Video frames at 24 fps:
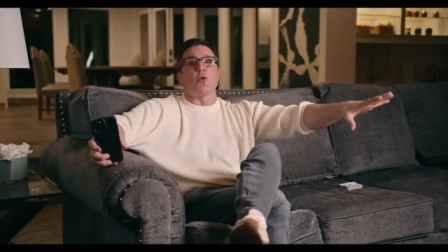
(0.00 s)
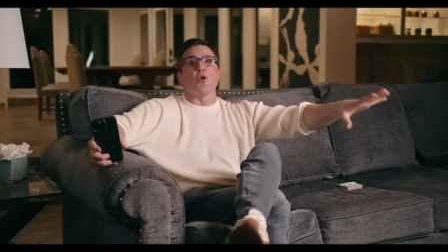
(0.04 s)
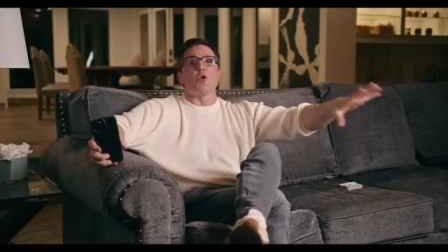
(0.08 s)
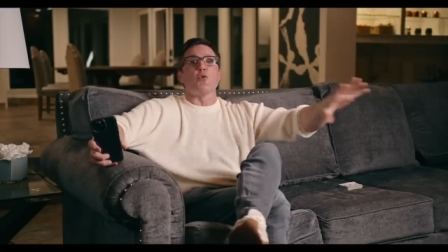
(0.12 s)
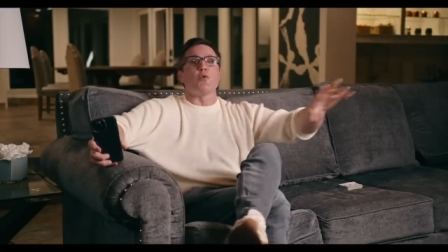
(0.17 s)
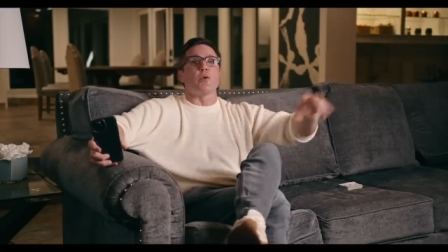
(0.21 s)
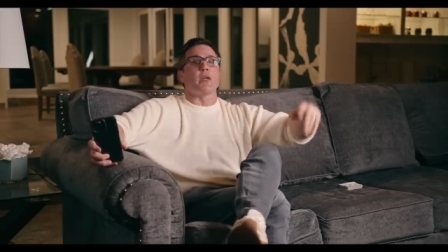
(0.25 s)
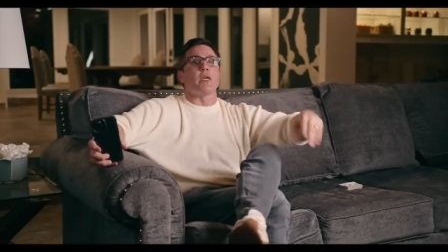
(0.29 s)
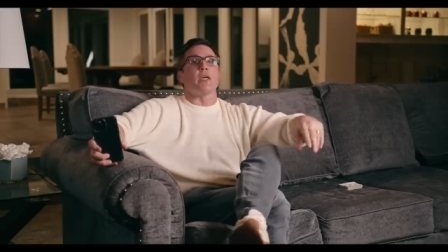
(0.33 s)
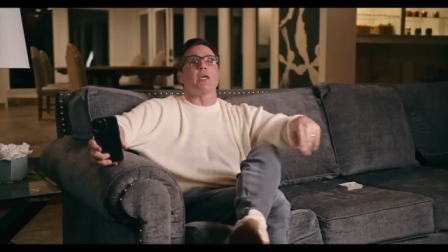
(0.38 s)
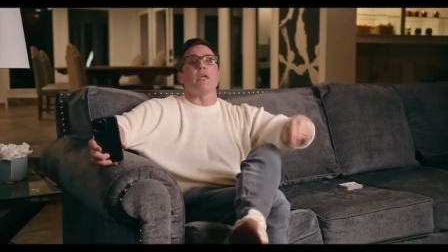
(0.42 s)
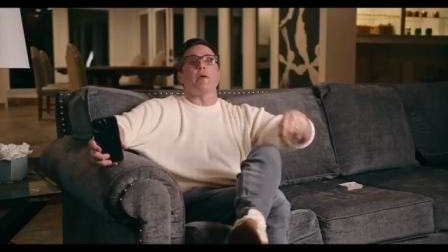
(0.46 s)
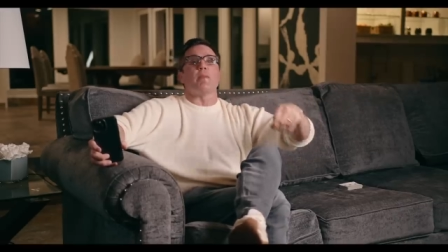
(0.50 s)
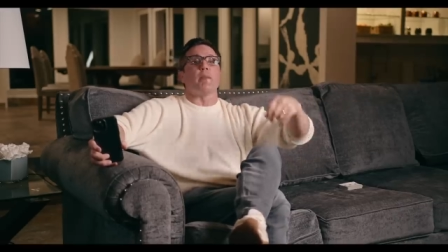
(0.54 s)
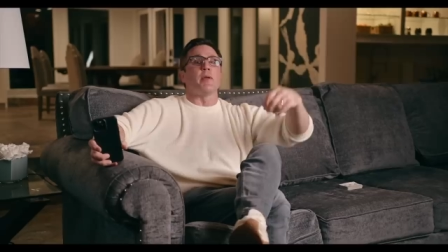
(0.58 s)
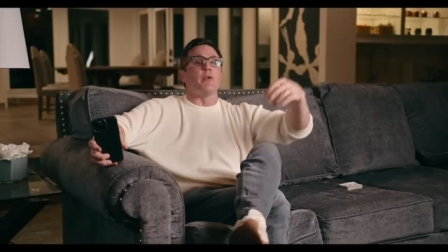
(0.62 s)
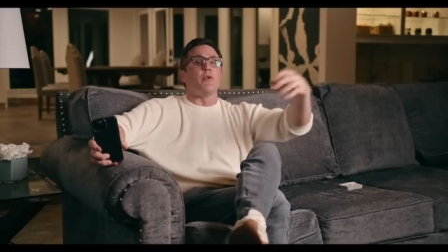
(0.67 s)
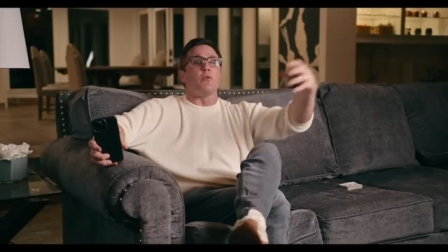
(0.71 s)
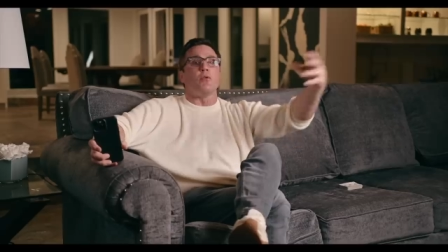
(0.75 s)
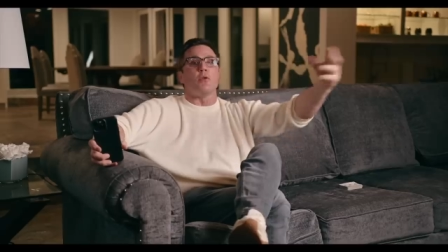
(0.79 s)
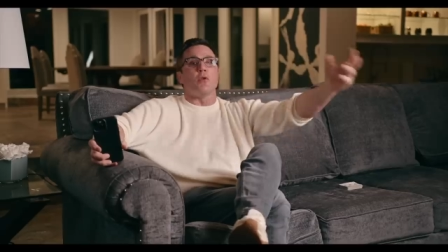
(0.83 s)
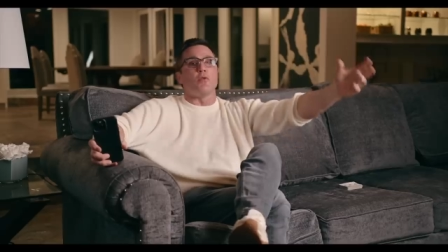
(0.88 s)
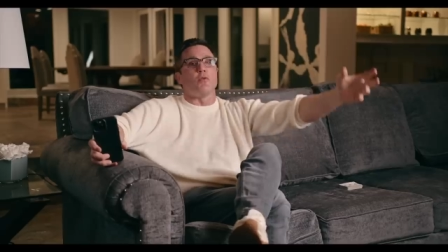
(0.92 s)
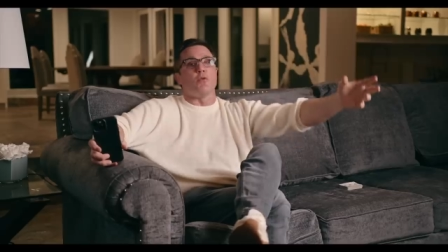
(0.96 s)
You can get up and
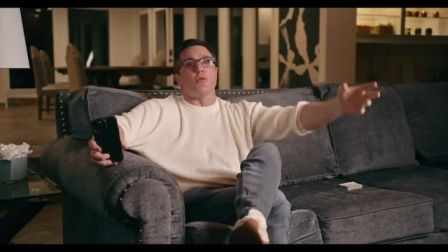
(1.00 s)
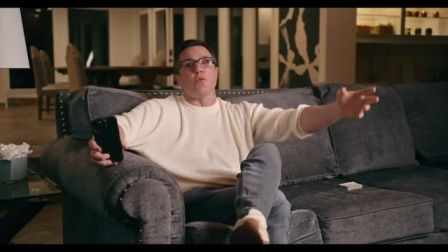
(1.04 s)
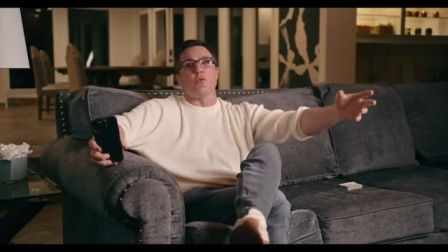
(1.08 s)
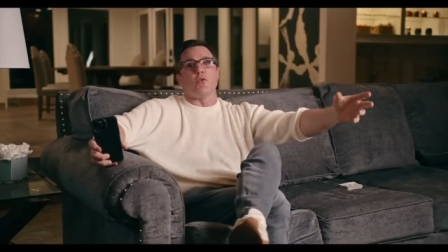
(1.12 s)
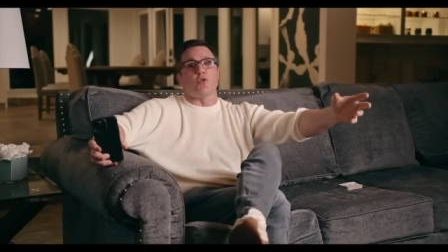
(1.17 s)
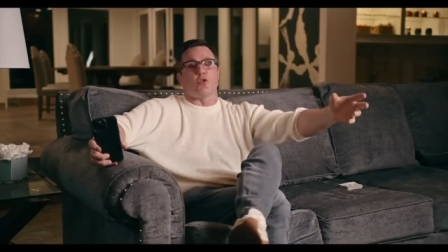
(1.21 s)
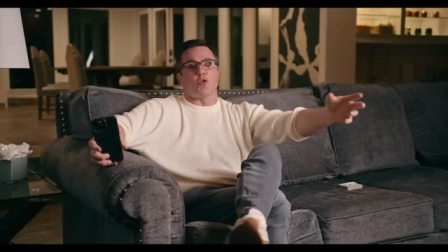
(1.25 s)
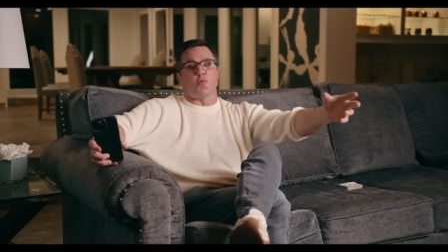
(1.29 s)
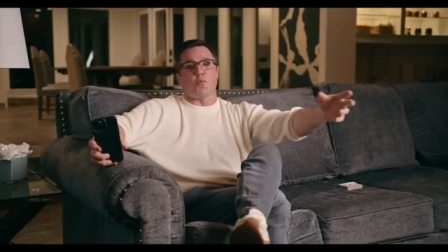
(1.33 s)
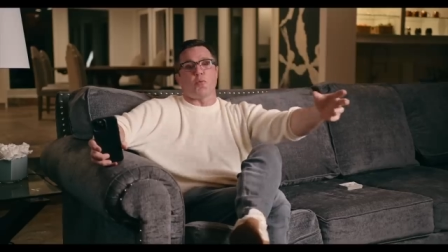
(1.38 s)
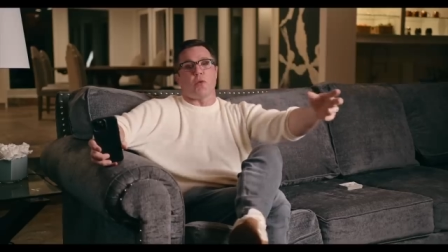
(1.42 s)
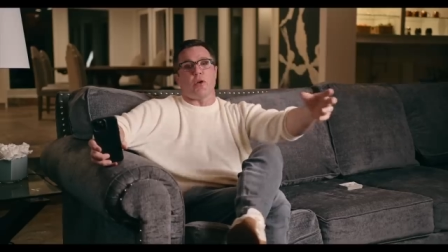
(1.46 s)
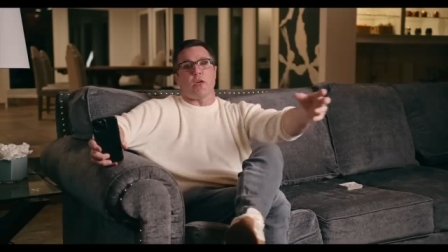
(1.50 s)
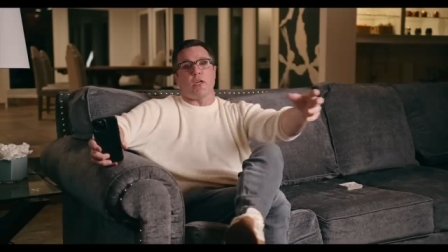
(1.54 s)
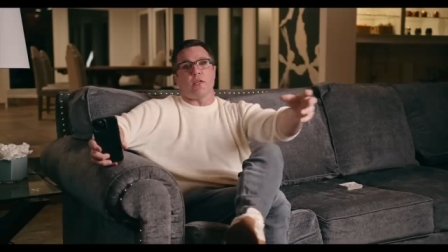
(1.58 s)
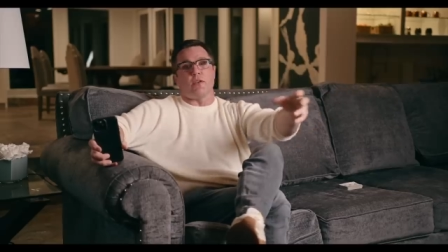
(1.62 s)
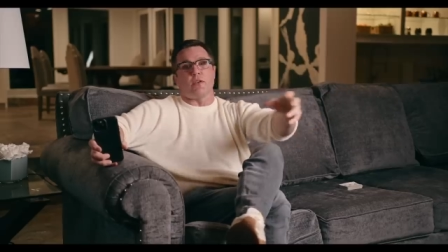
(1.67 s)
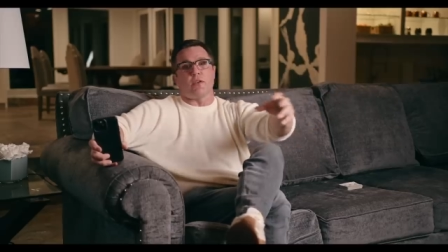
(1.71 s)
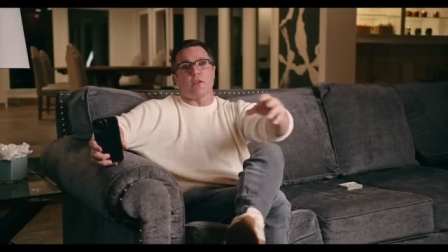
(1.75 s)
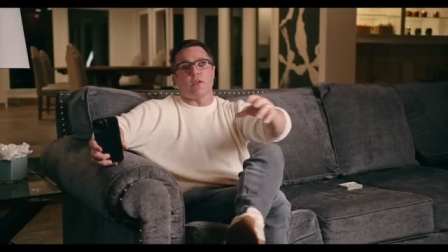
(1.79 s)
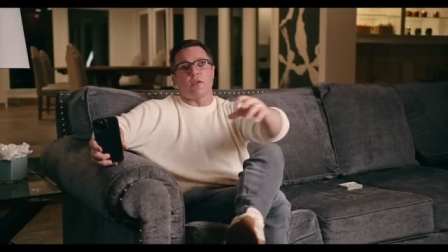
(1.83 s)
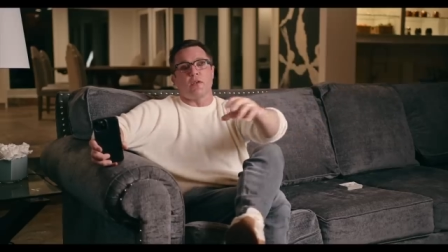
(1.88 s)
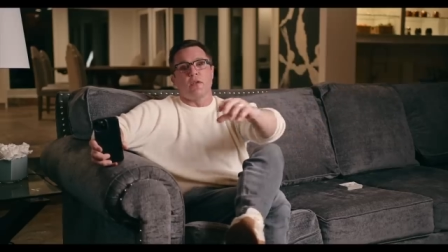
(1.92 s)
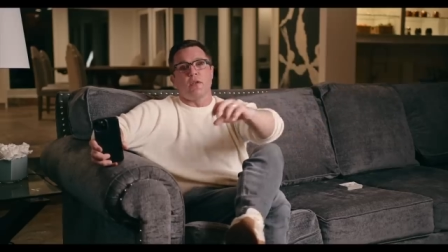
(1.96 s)
you can go do your
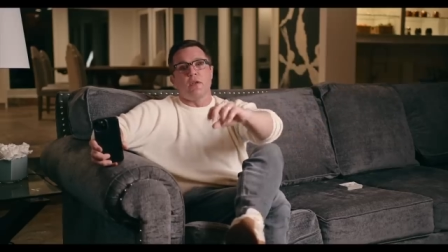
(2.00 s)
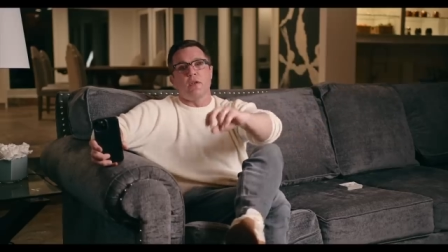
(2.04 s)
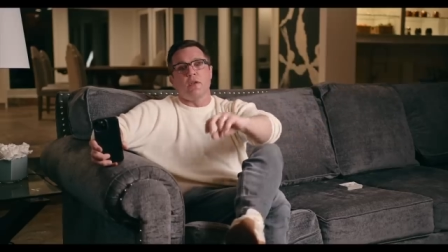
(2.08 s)
sprints.